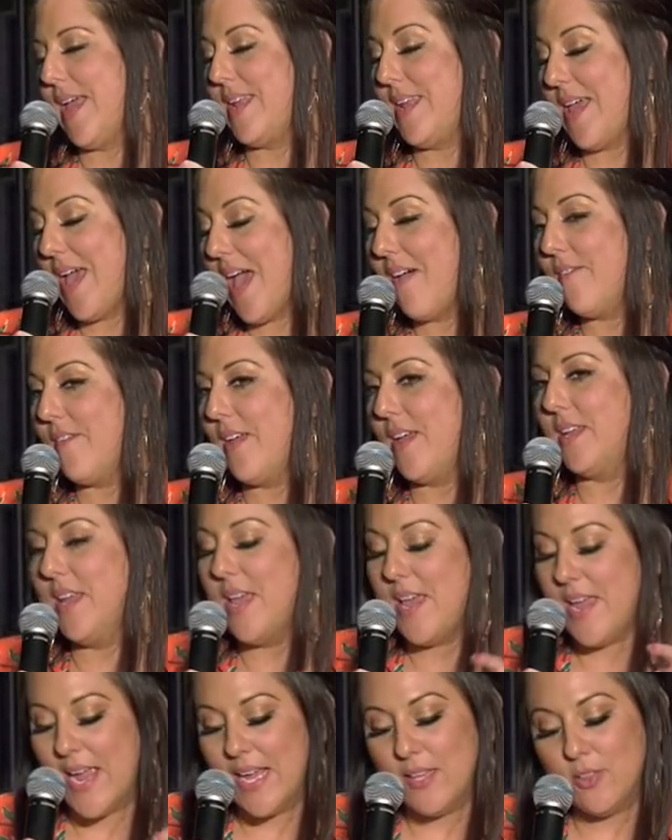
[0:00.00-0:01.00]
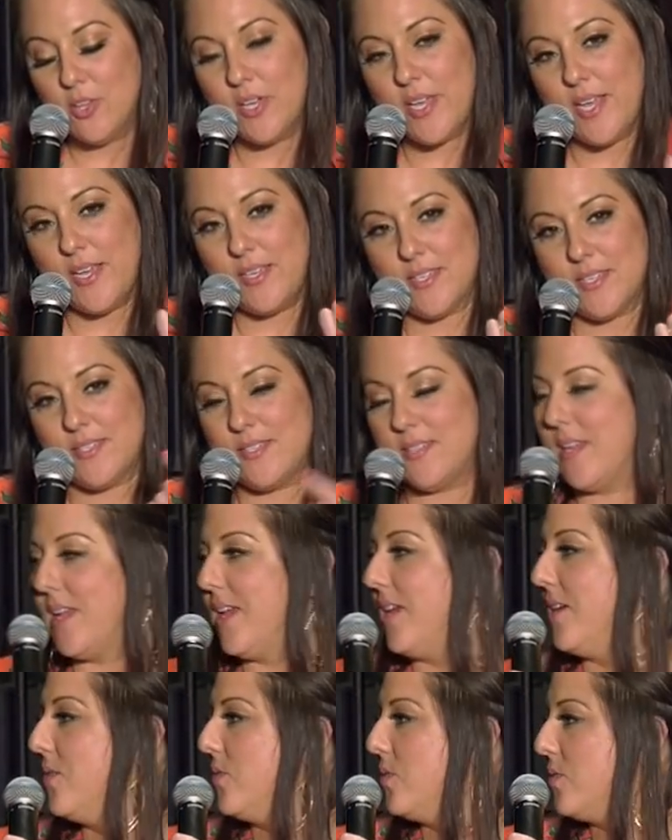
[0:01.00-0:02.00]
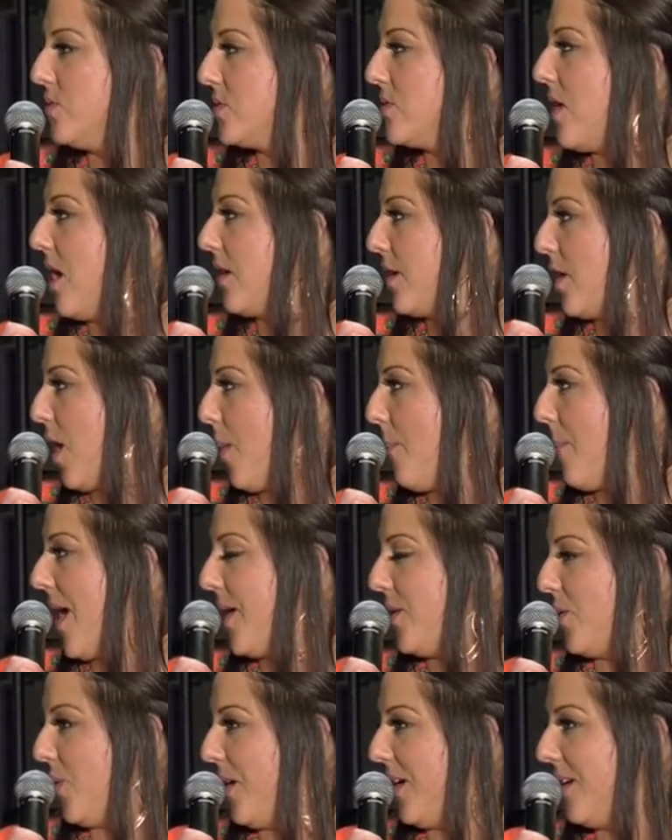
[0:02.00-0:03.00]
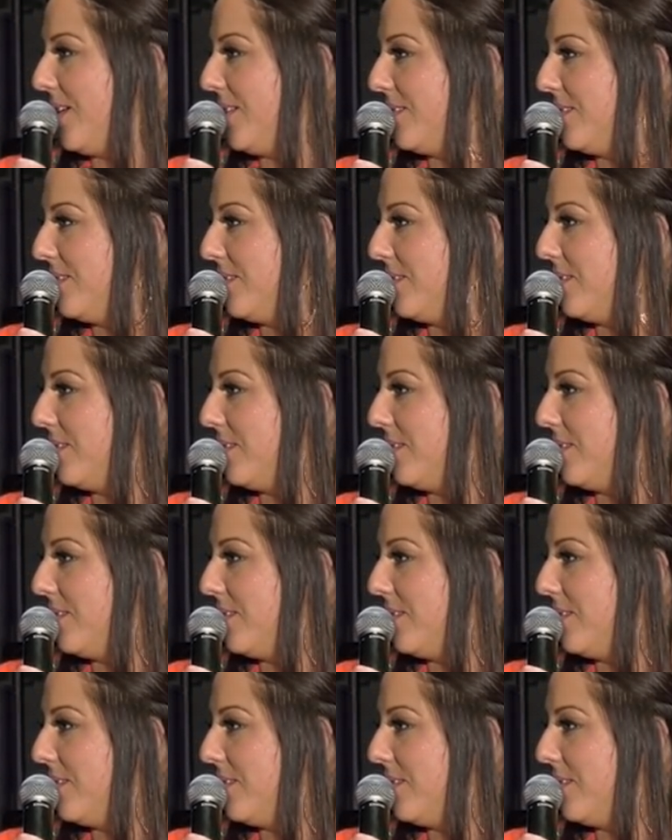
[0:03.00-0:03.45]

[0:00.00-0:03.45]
in heaven and looking to see who's knocking on my door